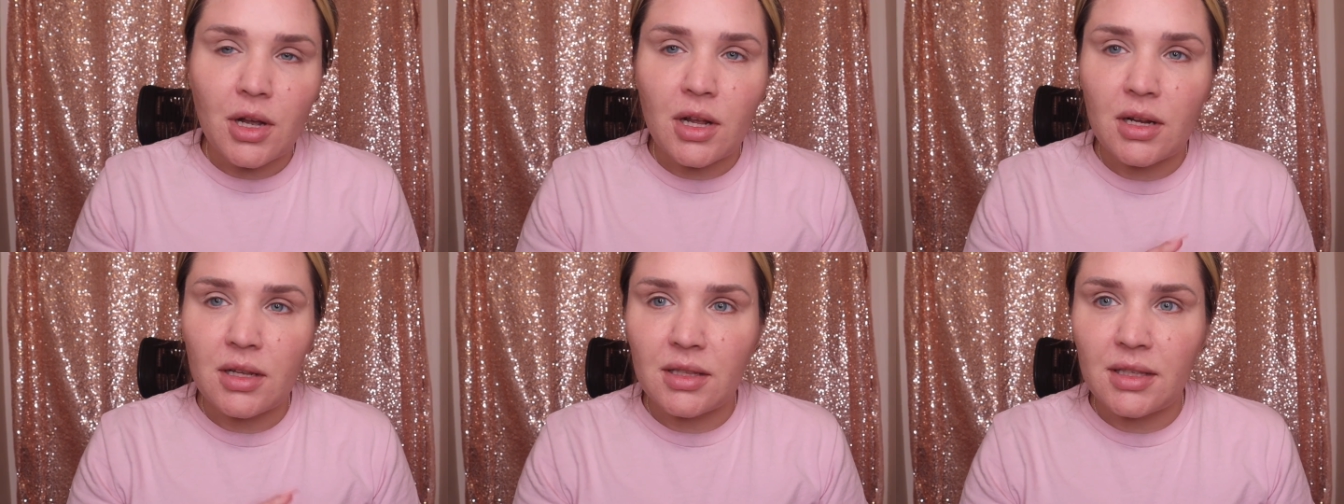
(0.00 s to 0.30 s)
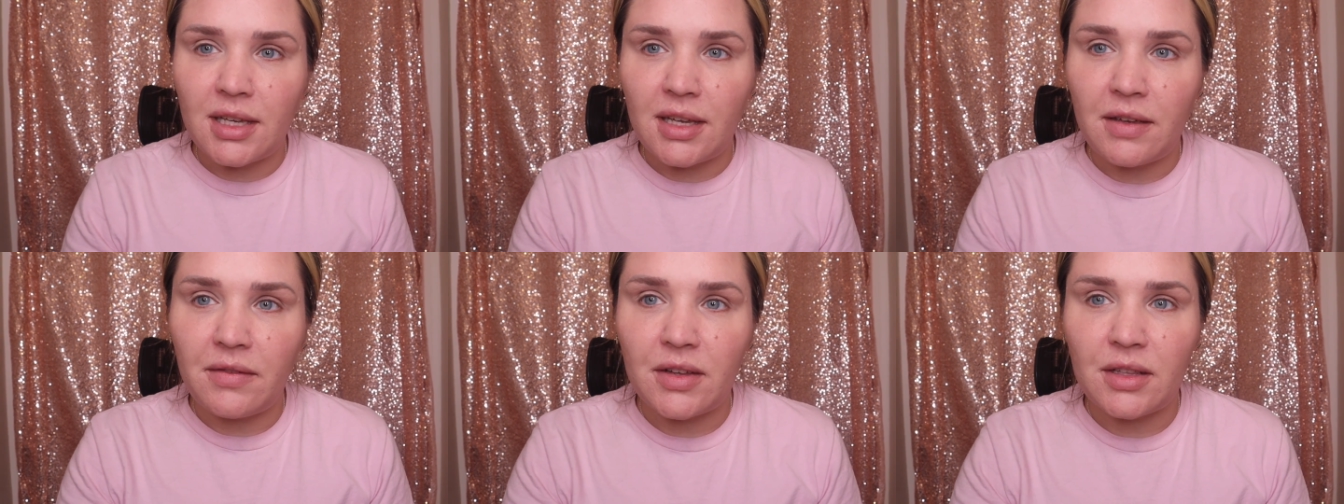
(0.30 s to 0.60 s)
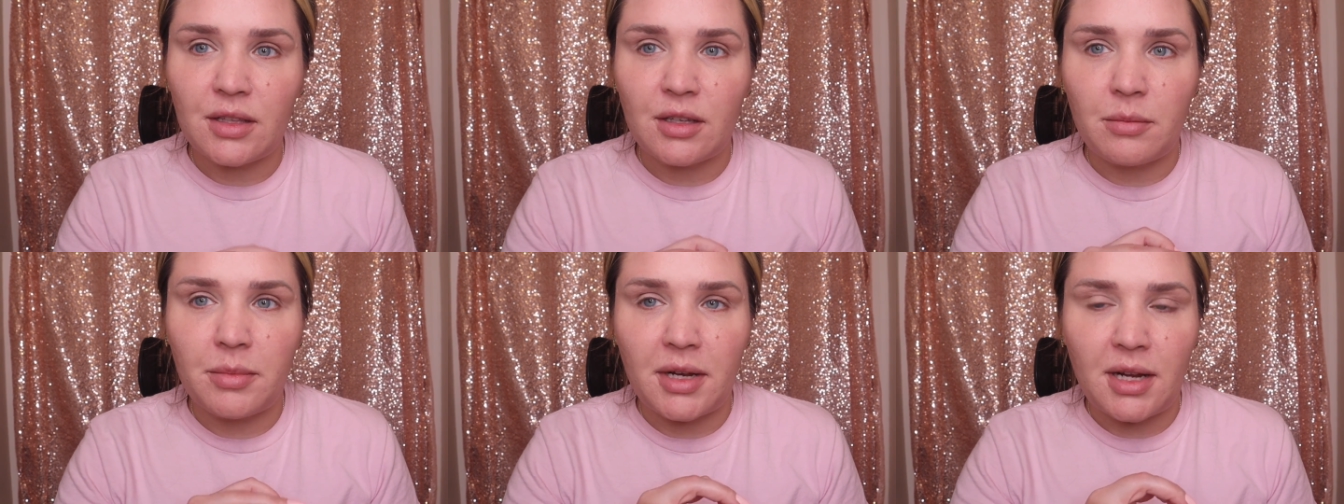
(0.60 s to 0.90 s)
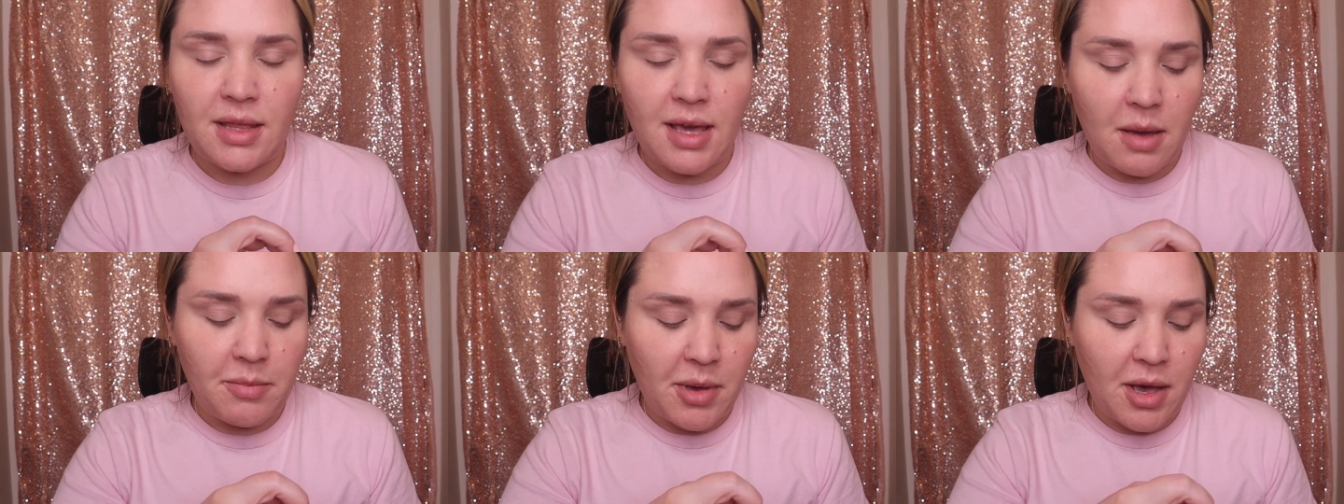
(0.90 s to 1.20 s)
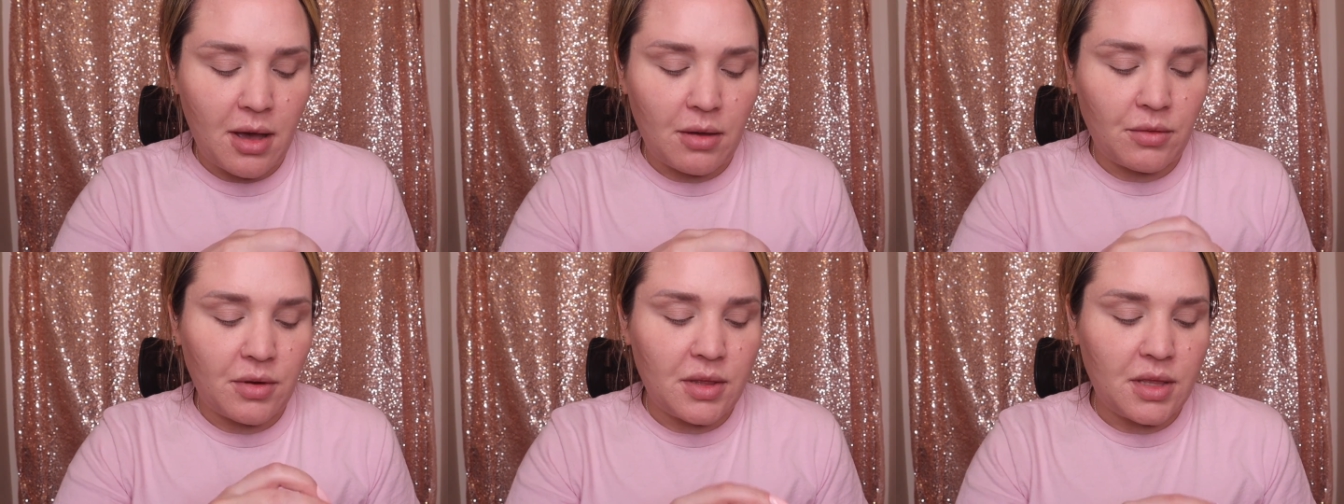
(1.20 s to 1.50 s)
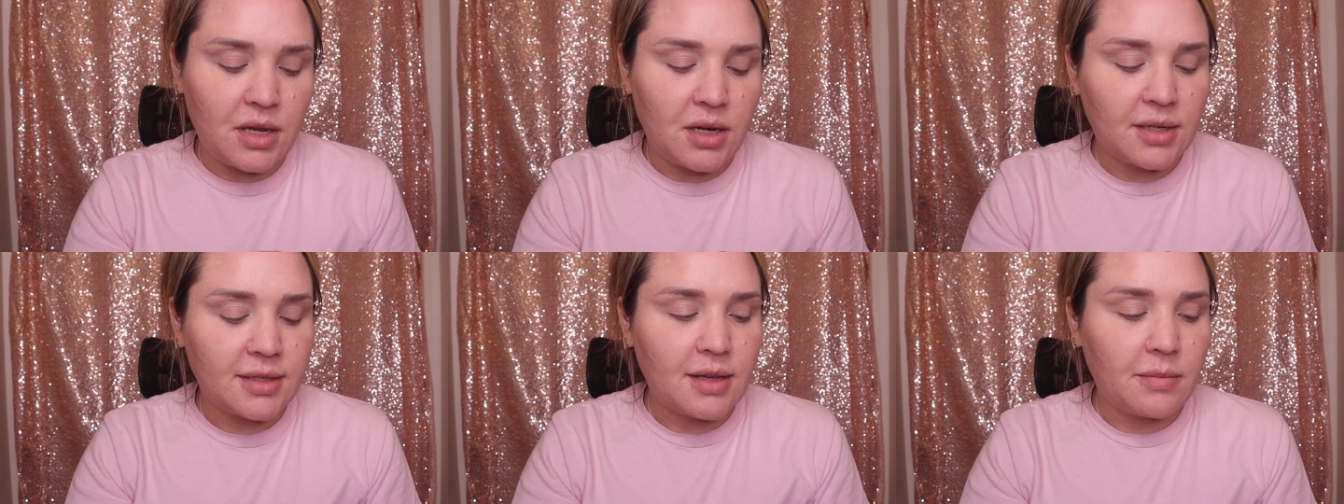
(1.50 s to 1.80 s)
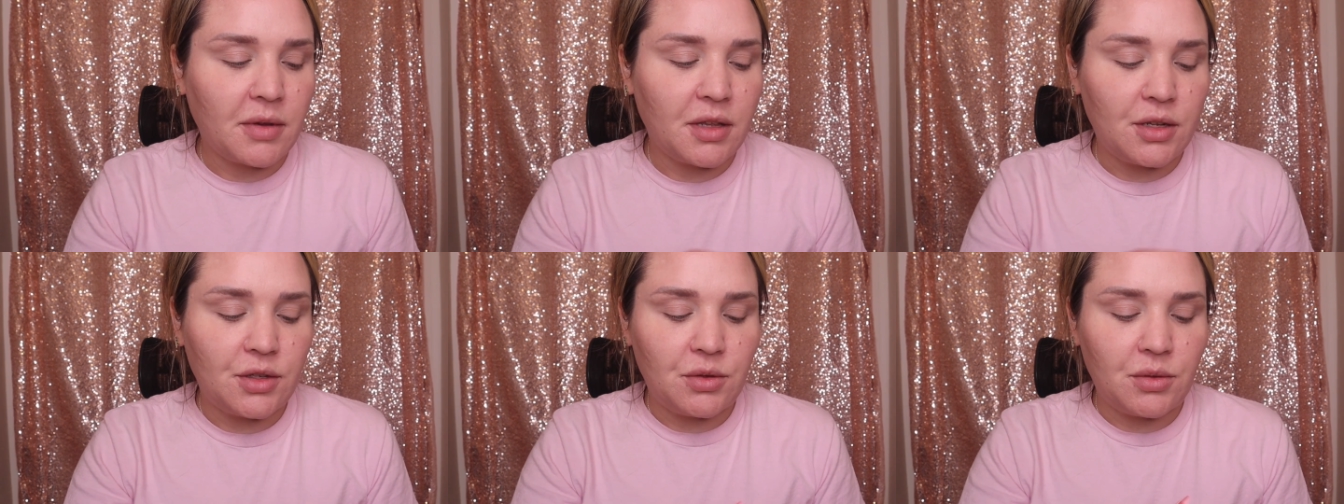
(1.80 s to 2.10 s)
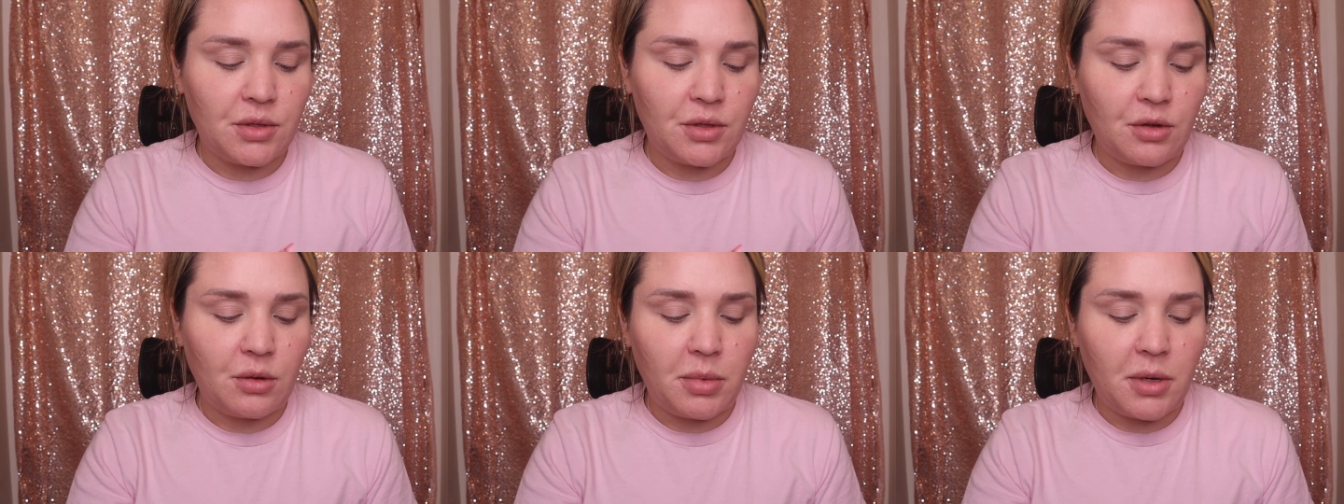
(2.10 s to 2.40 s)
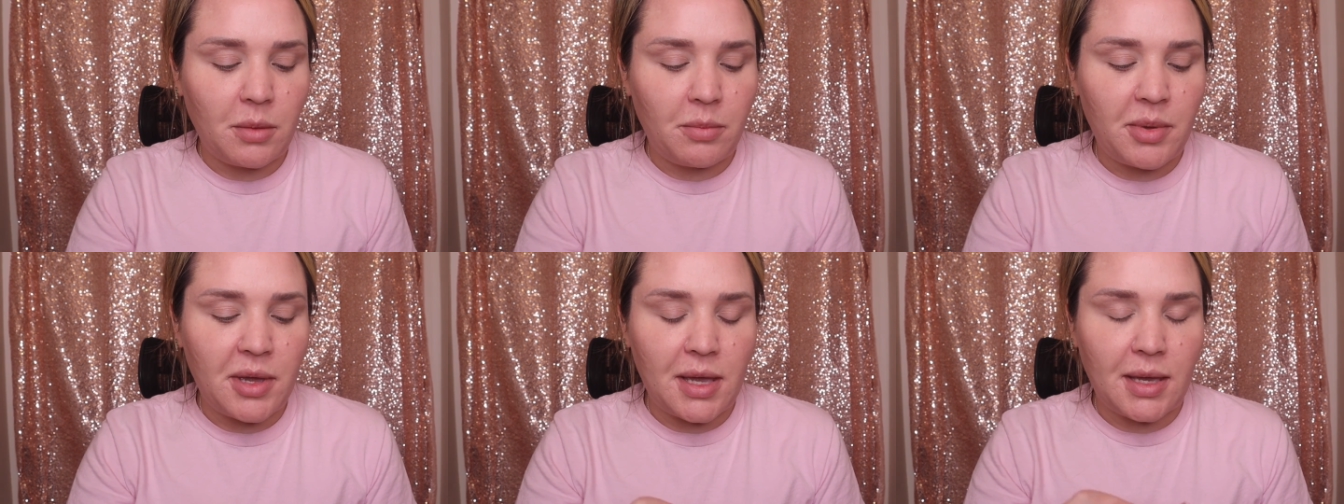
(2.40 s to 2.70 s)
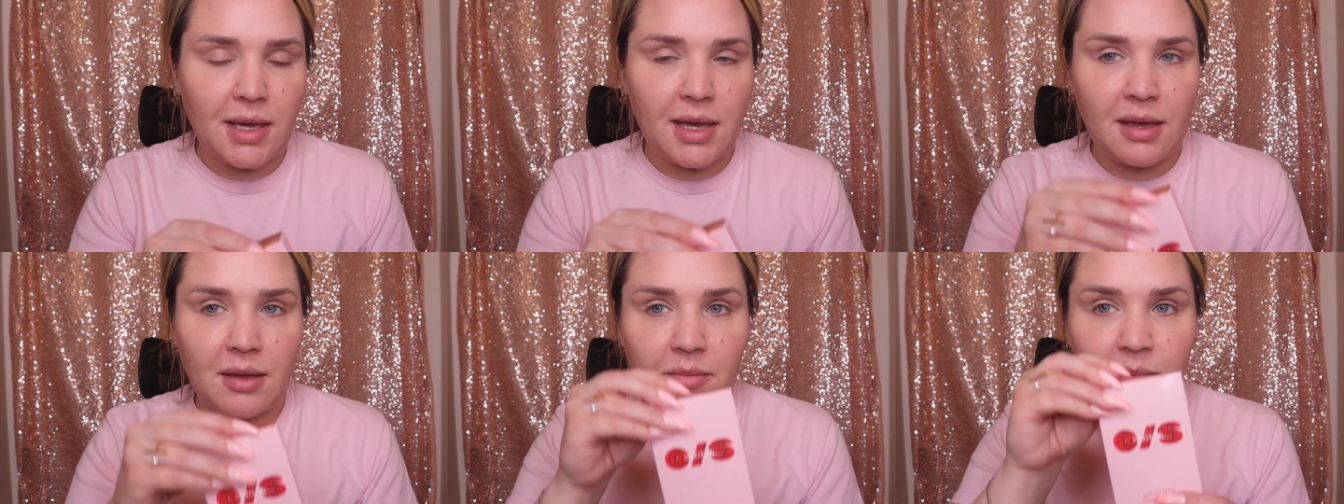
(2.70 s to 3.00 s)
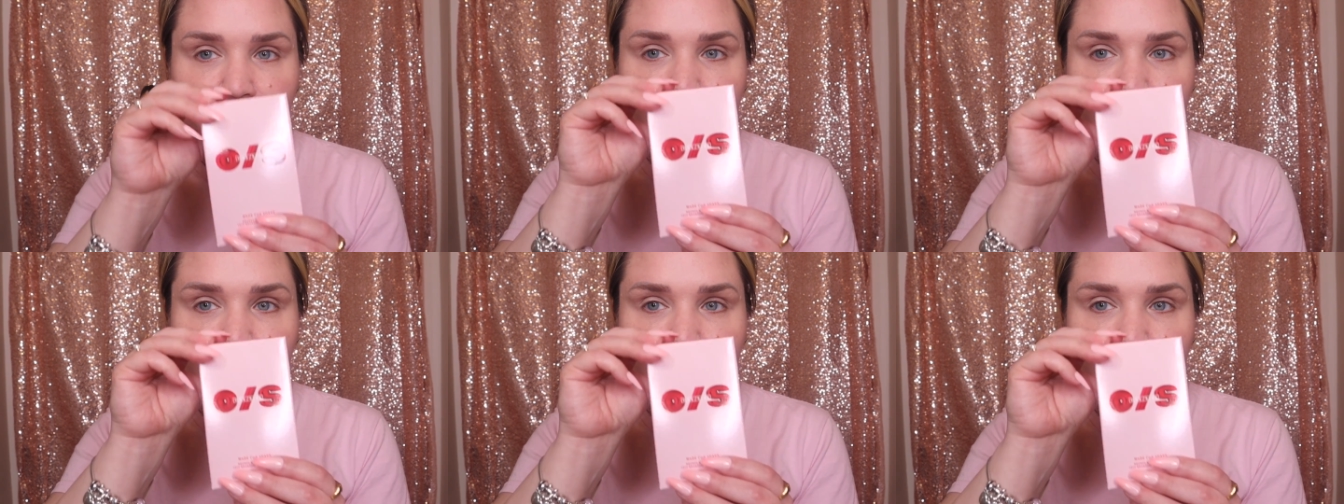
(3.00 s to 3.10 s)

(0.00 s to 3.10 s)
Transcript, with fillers: gonna leave a little bit of that powder in there because I'm gonna do a little bit of baking,